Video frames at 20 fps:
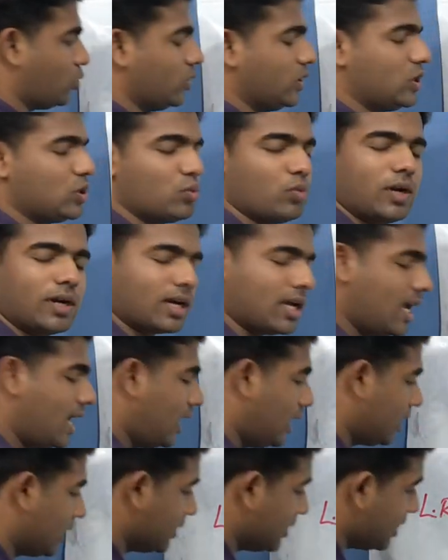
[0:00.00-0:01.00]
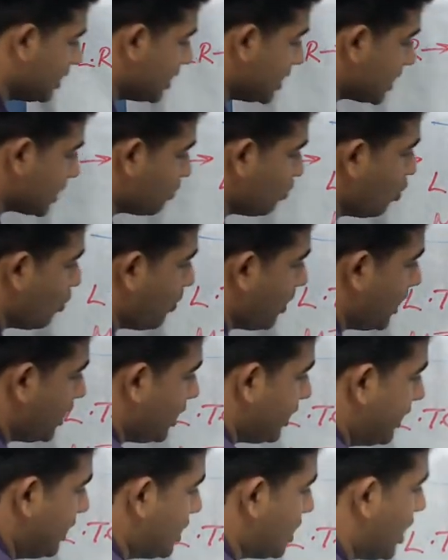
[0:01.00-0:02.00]
this one and this movement
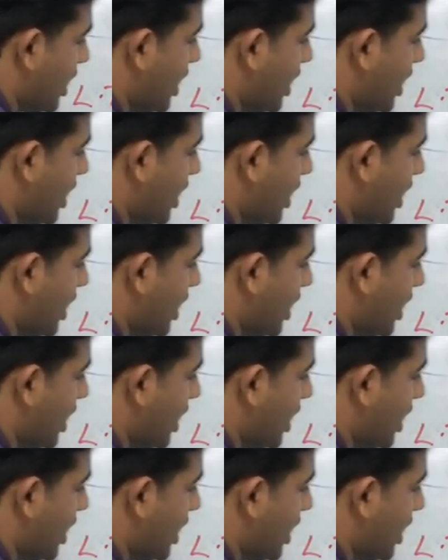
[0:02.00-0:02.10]
is